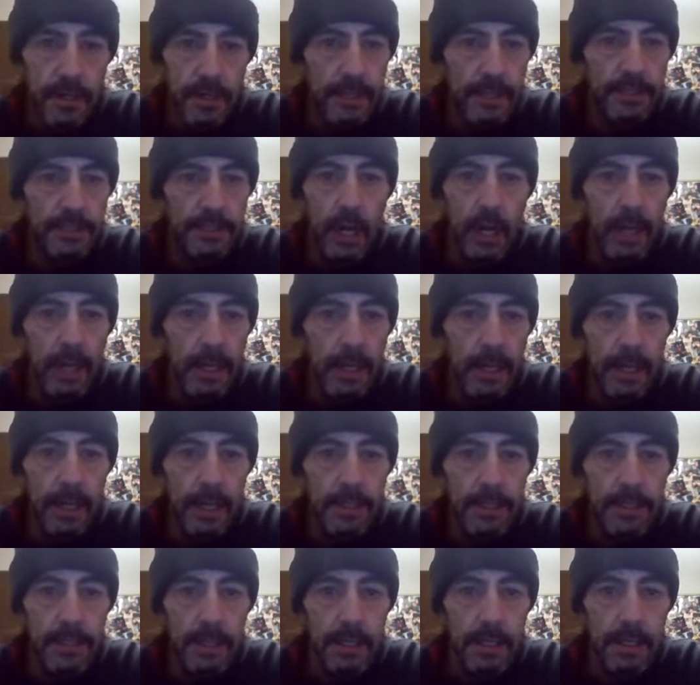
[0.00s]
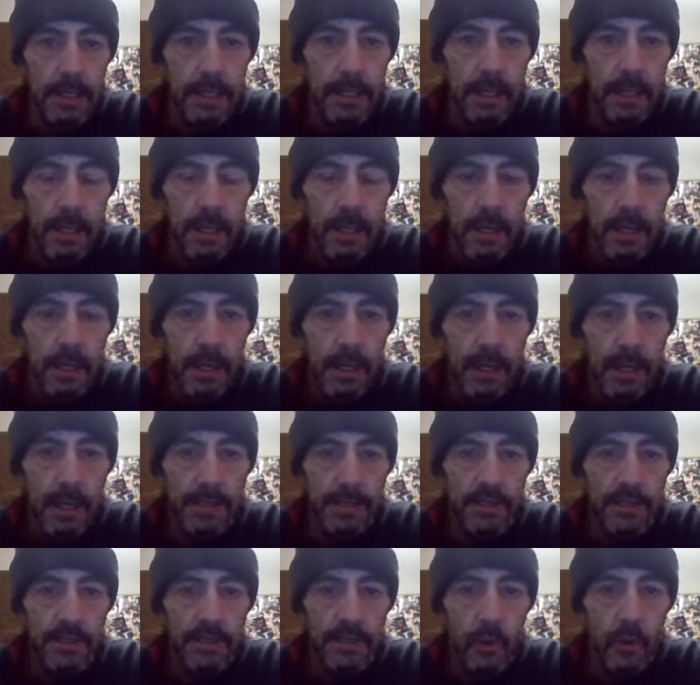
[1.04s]
That's all it is.
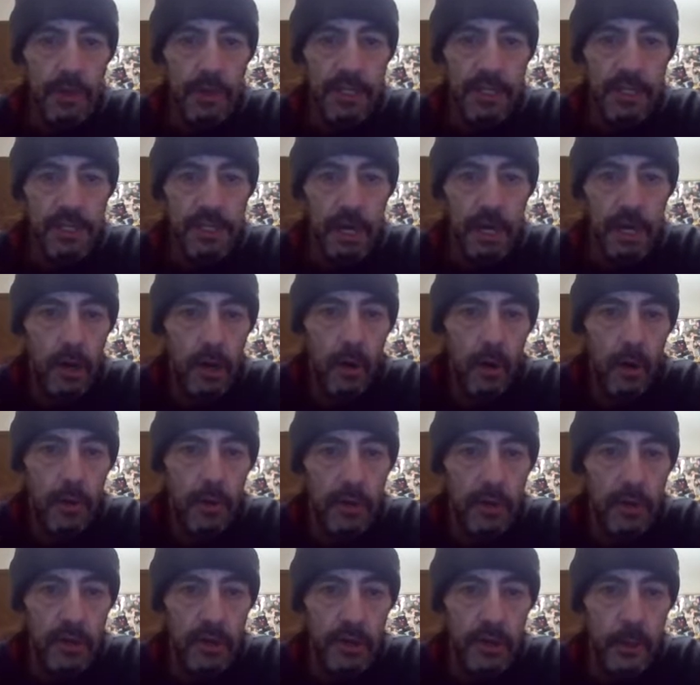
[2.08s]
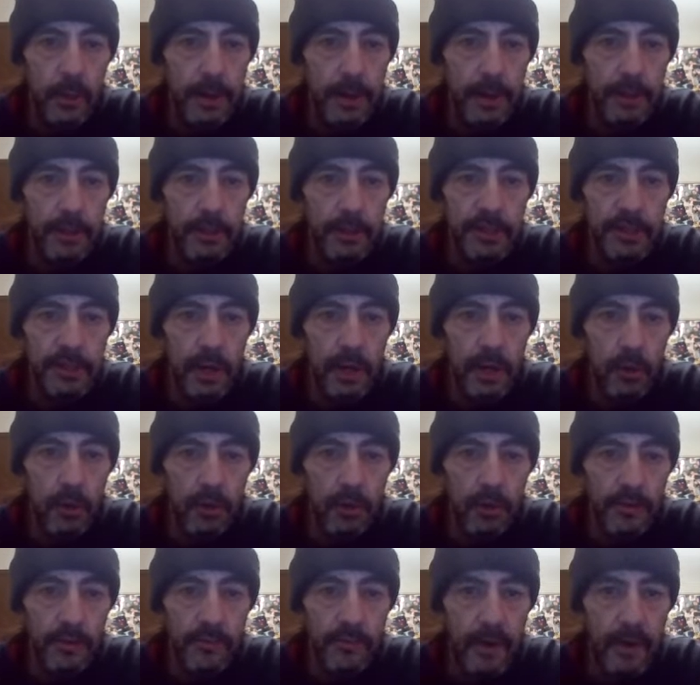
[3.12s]
And so we're just going to go to the Director
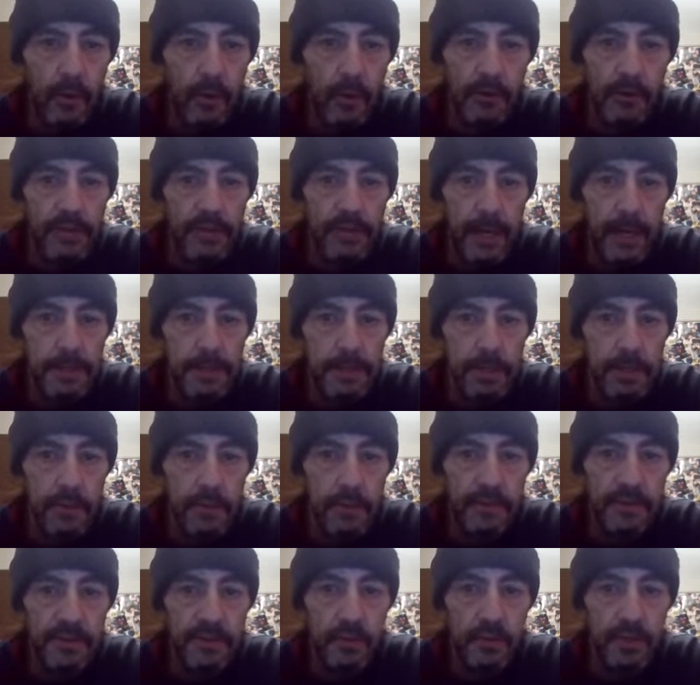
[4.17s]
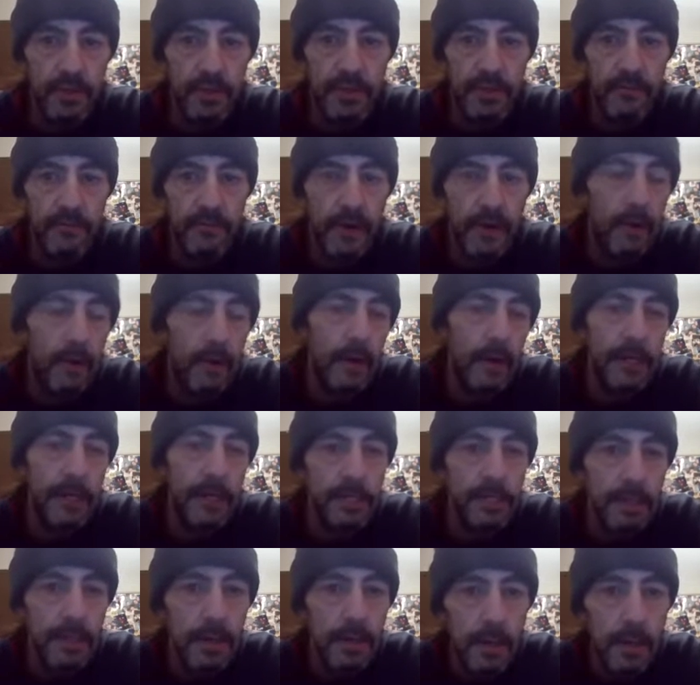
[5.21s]
General and the Federal Chancellor of the Swiss
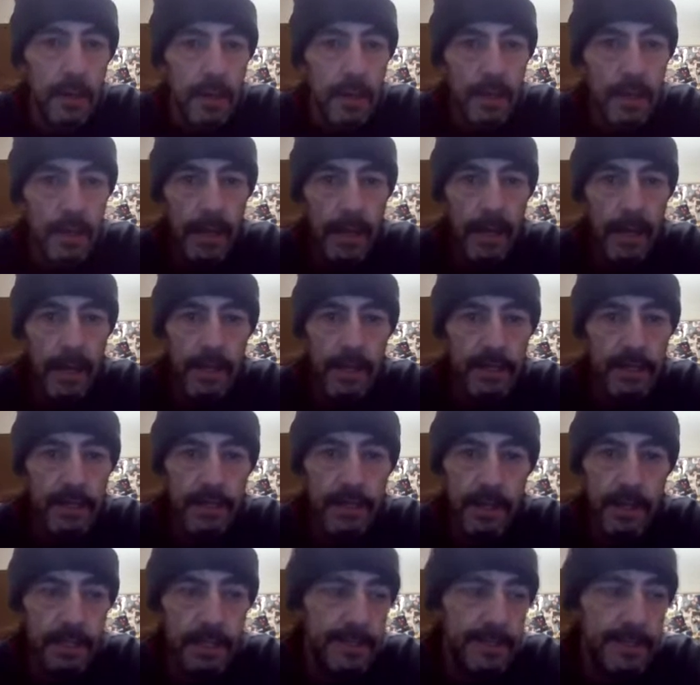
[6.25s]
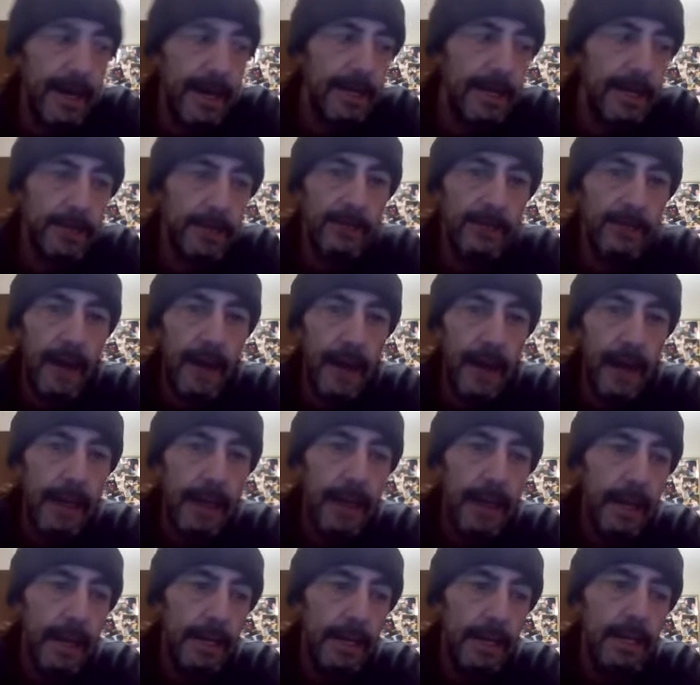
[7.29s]
Confederation. Hey, listen, these guys are
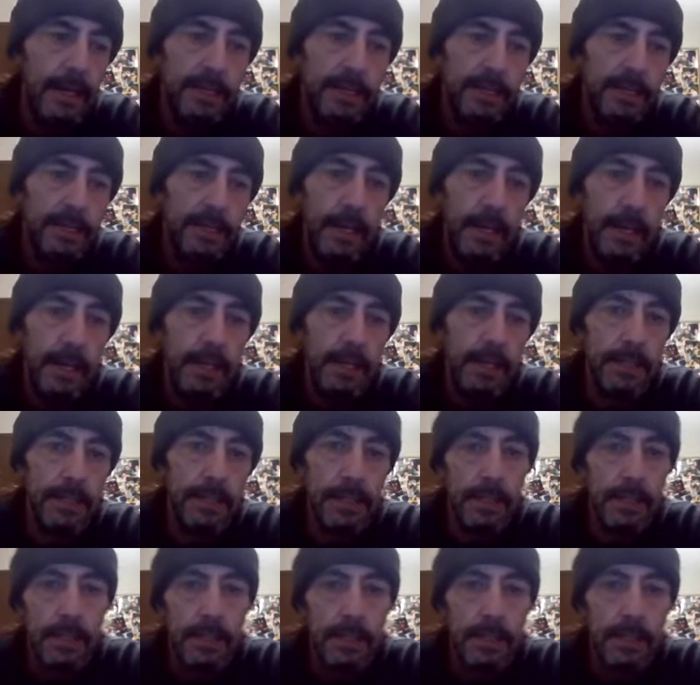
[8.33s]
violating these treaties.